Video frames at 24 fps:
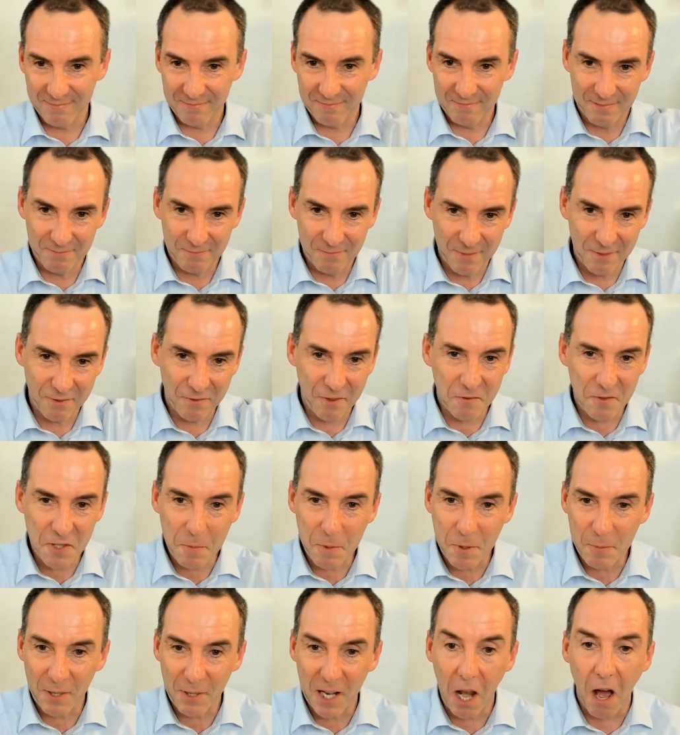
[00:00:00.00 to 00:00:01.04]
50
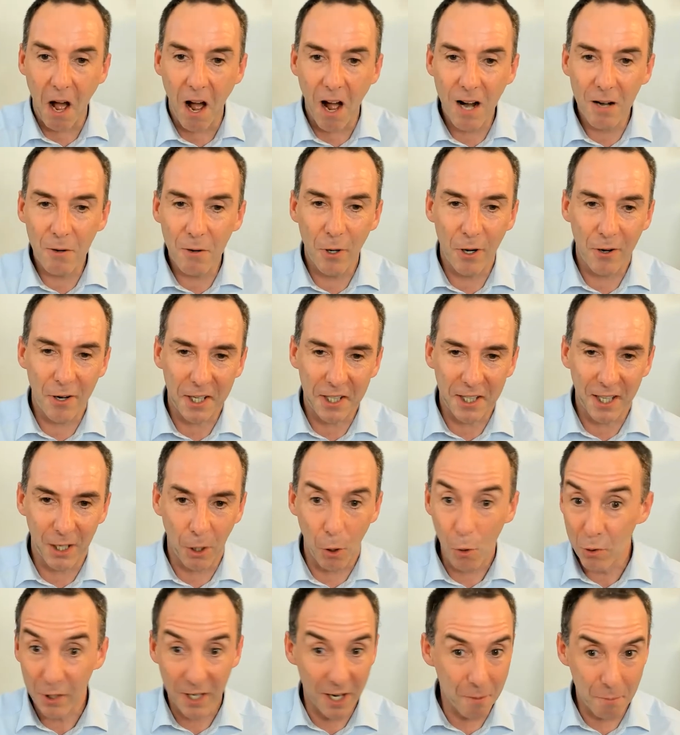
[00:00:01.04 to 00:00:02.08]
people long where I kind of go,
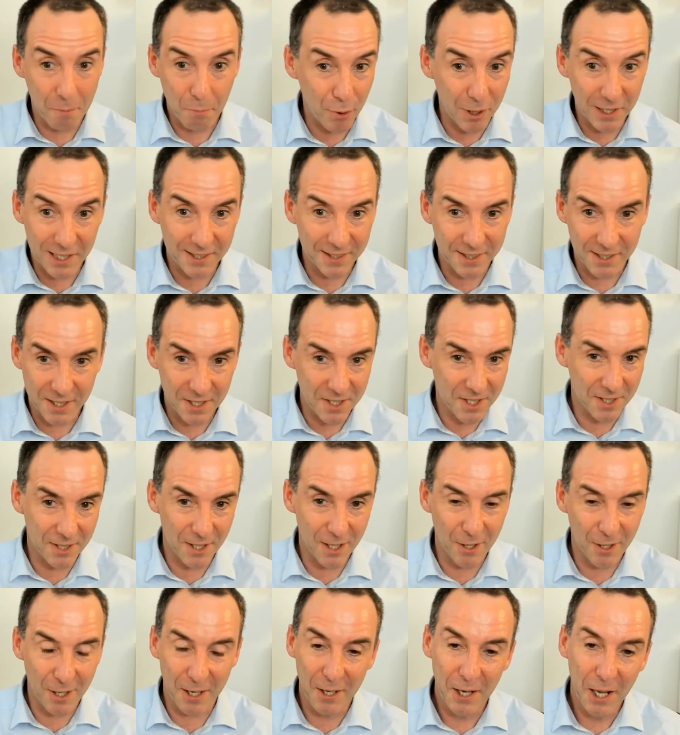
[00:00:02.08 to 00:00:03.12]
they're brilliant at this and they're
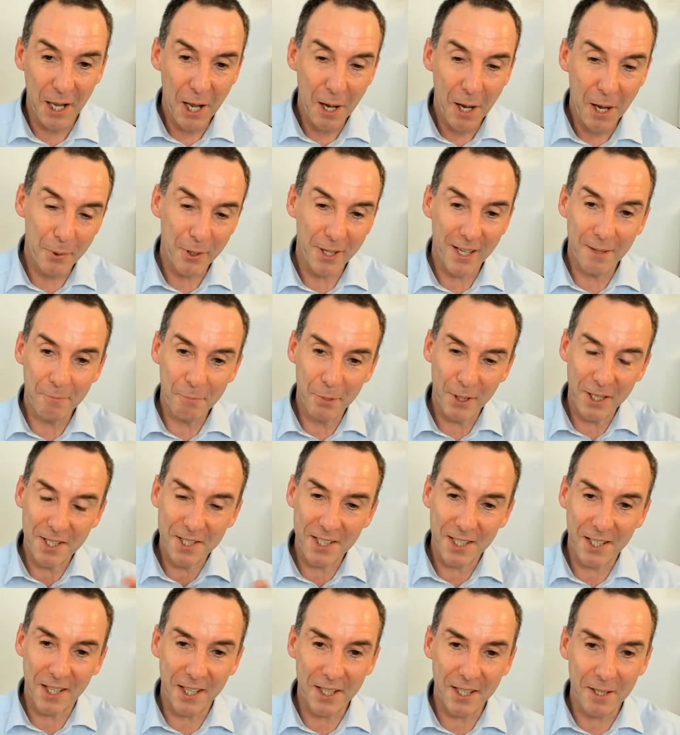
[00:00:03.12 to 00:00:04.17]
that. But it's
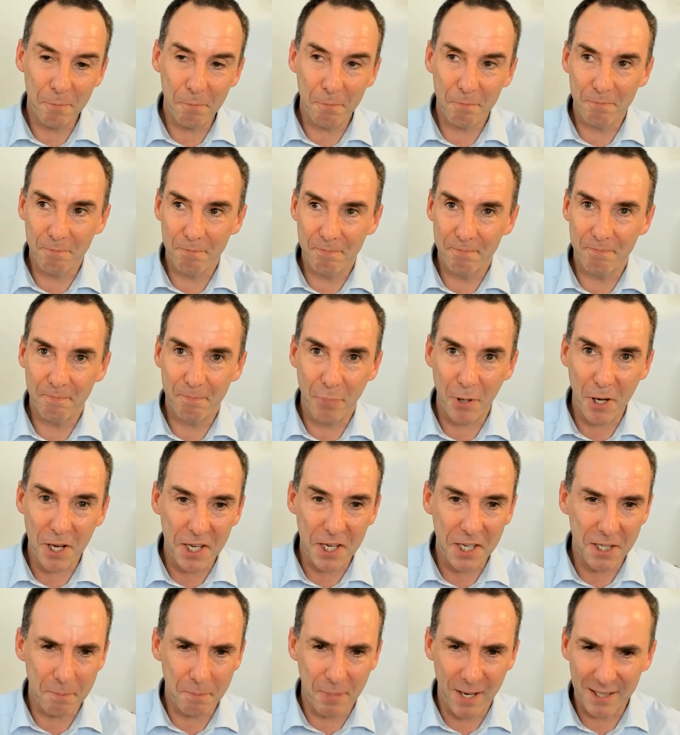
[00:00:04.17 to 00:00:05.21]
kind of bringing
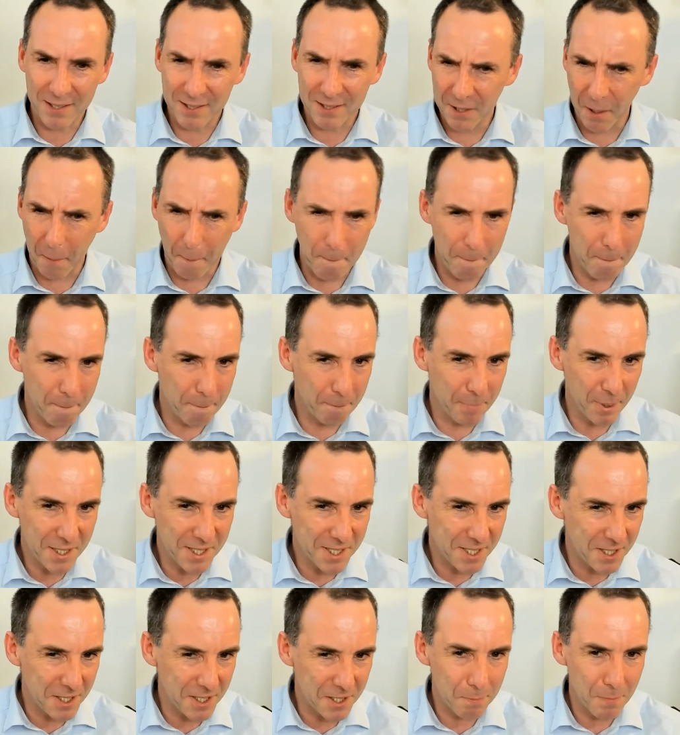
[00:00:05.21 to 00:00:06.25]
it back to the
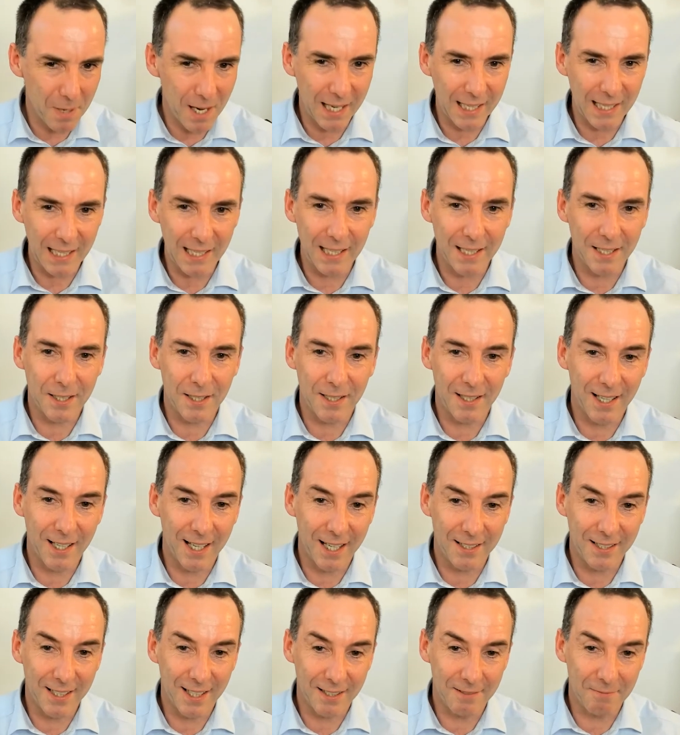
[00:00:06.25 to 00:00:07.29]
business model
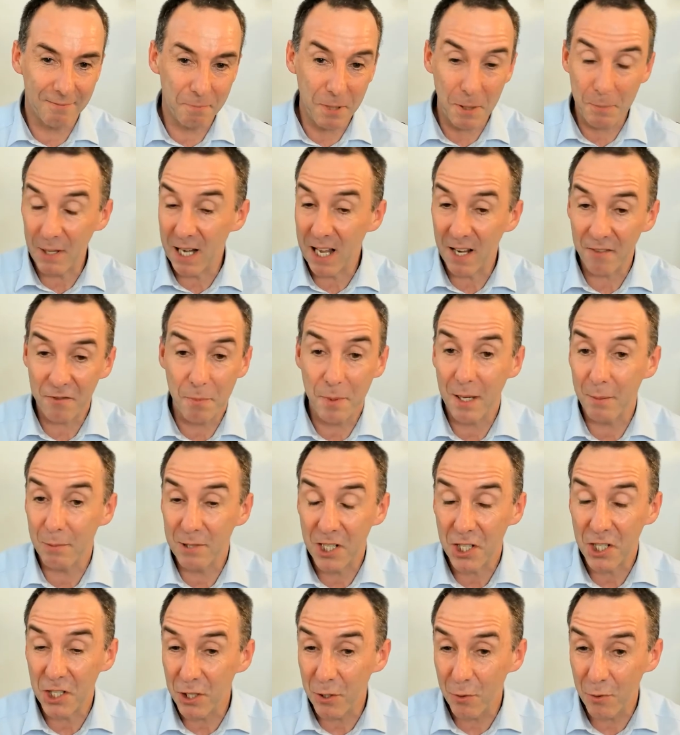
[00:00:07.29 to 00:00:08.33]
and people have to be able to
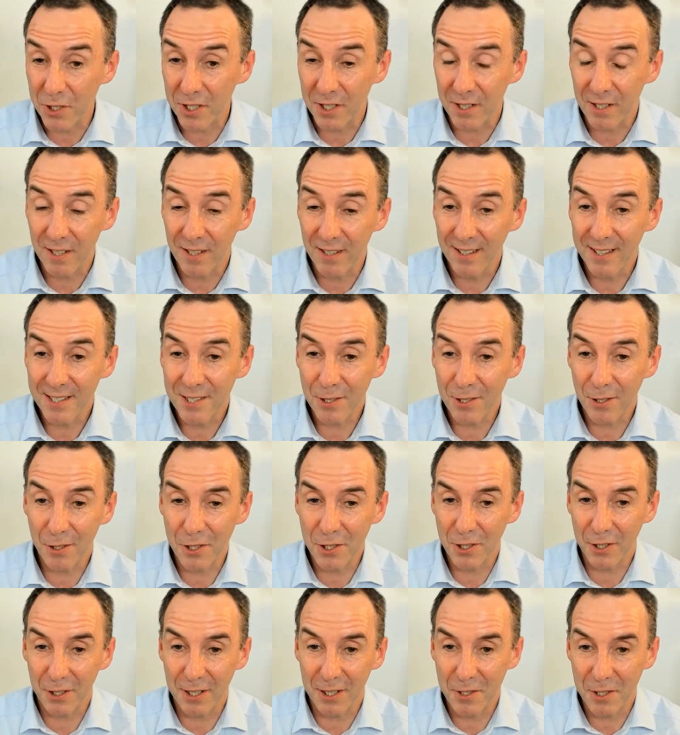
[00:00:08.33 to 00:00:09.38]
use it. So
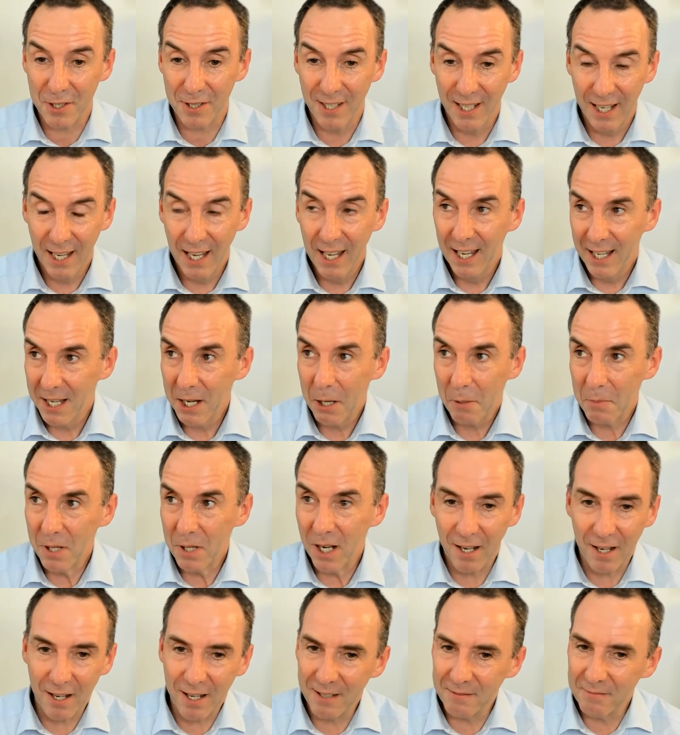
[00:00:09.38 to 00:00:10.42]
there's,
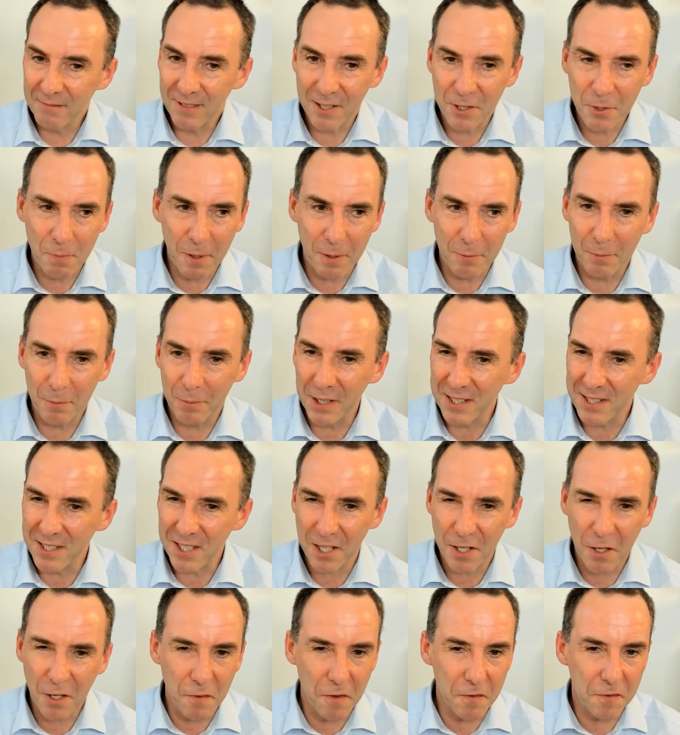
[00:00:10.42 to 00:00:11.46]
there's probably 10
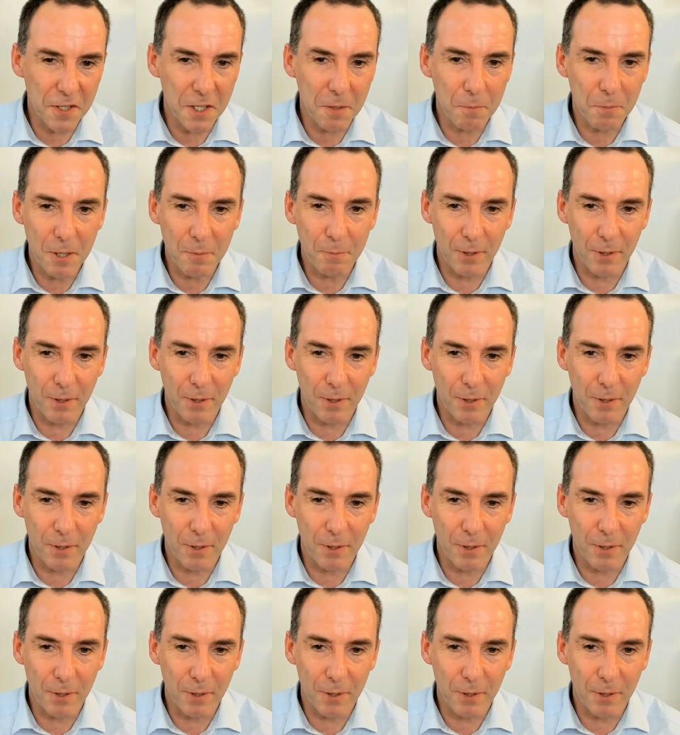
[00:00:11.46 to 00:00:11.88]
or 15 people I